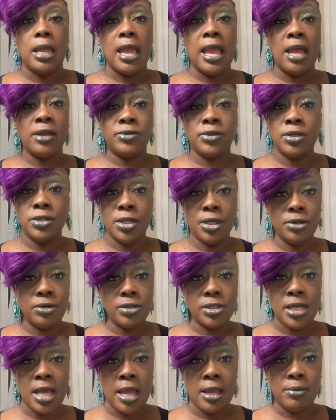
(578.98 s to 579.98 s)
At the
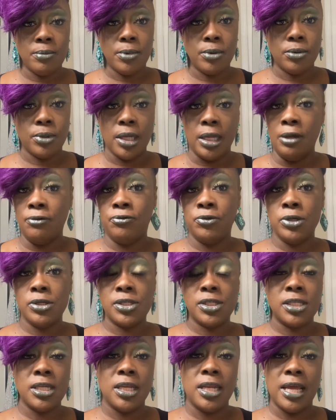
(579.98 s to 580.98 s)
dinner table, if you
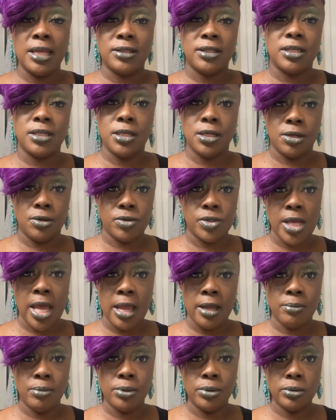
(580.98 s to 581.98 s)
sit at the dinner
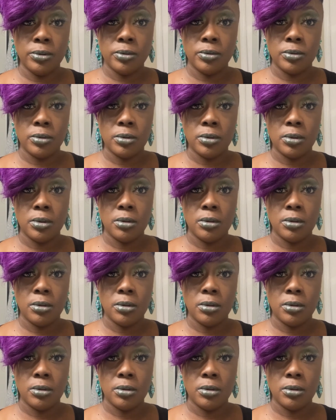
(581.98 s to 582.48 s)
table,